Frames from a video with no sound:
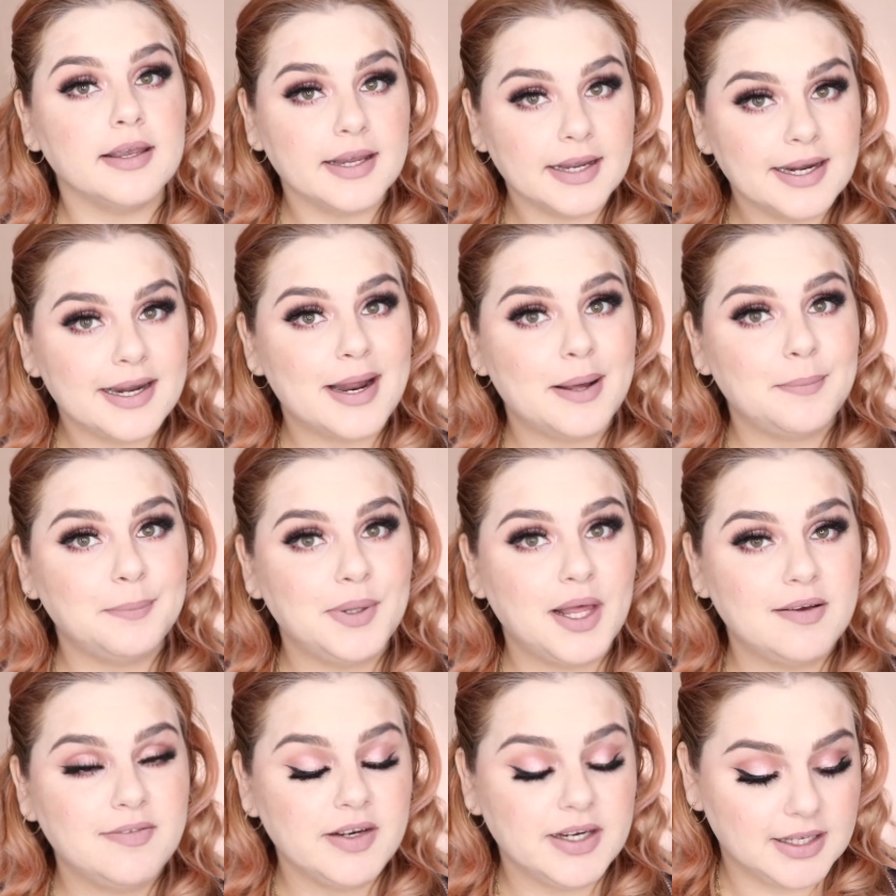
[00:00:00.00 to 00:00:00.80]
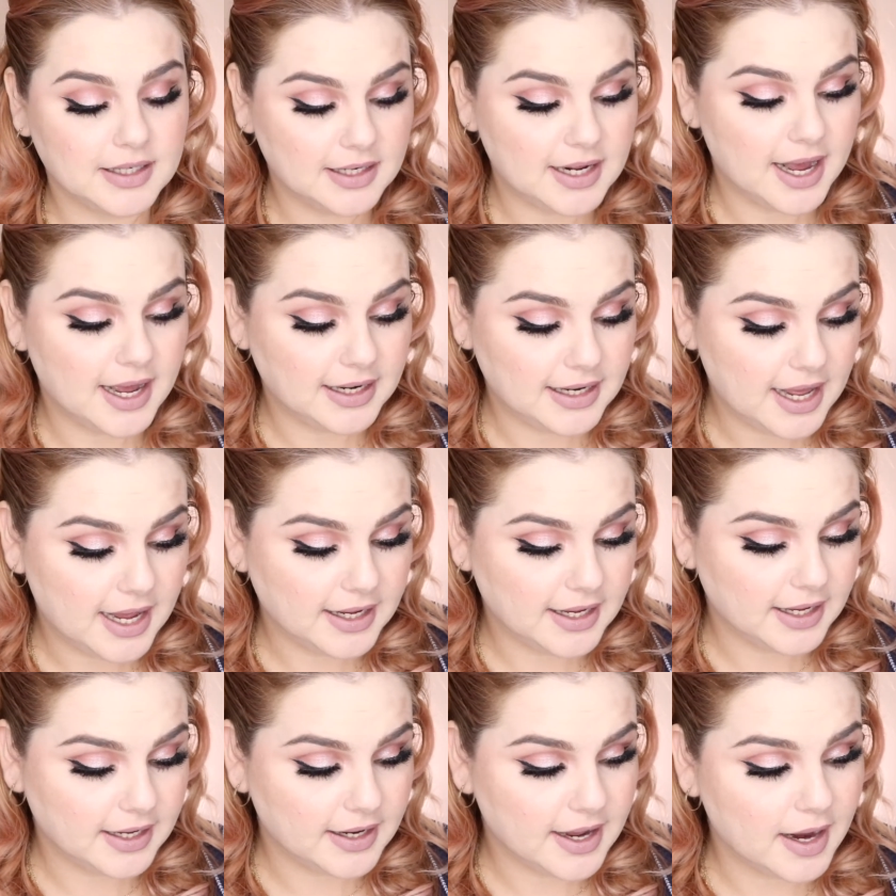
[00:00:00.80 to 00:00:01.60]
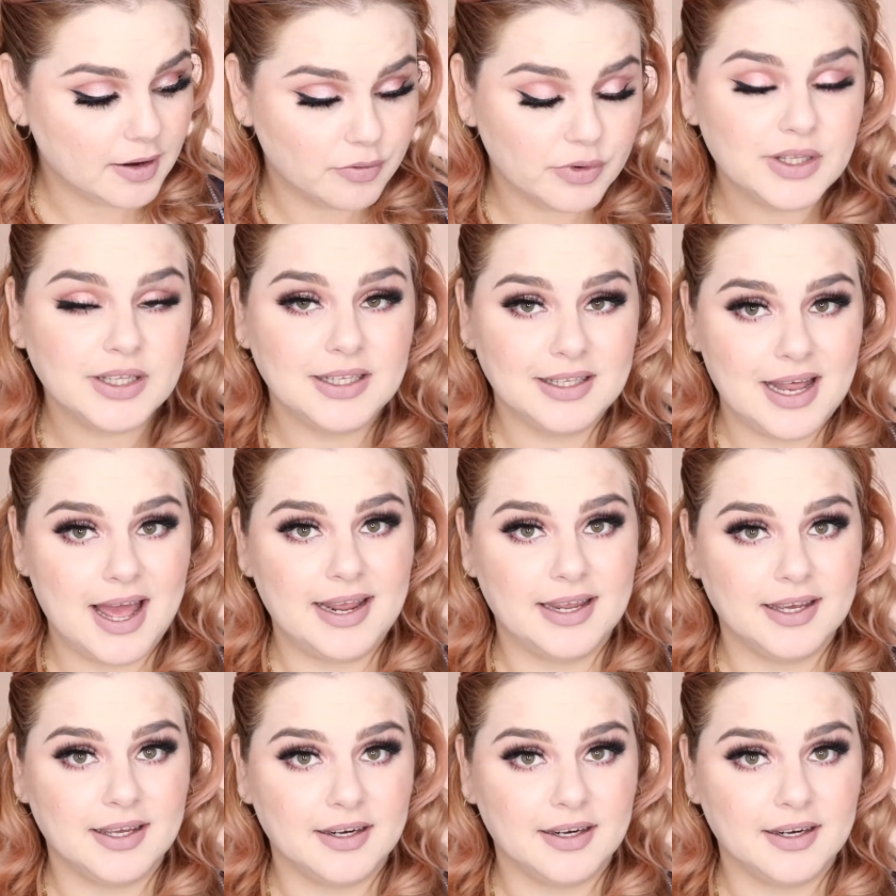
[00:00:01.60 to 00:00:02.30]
And I'm loving it. I like it. I really like